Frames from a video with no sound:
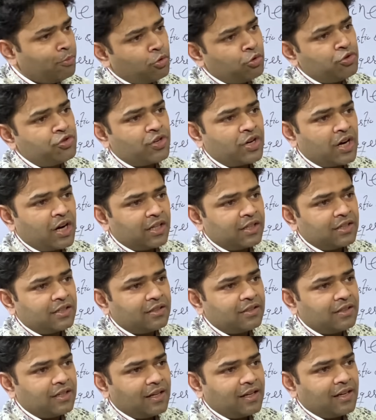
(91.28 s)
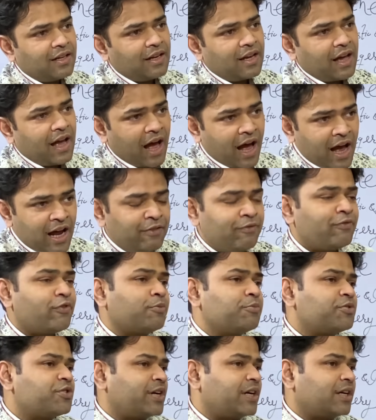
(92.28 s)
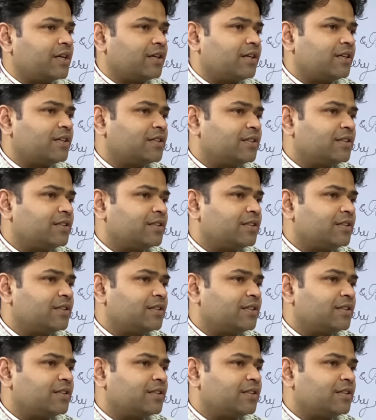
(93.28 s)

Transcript: Gujarat, and from Srinagar.